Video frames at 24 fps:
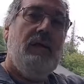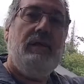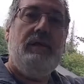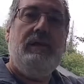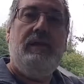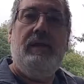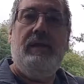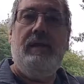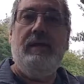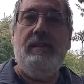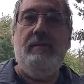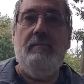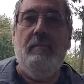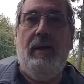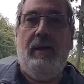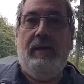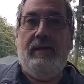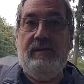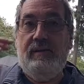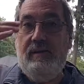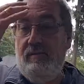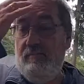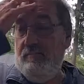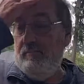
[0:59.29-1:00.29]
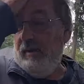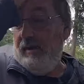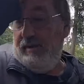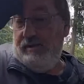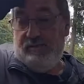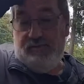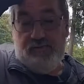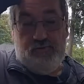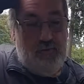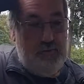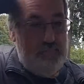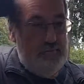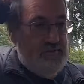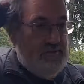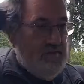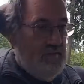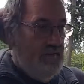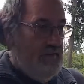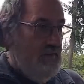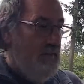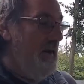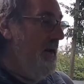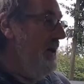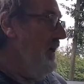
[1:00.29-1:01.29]
getting the mite strips
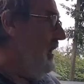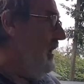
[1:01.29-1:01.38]
in.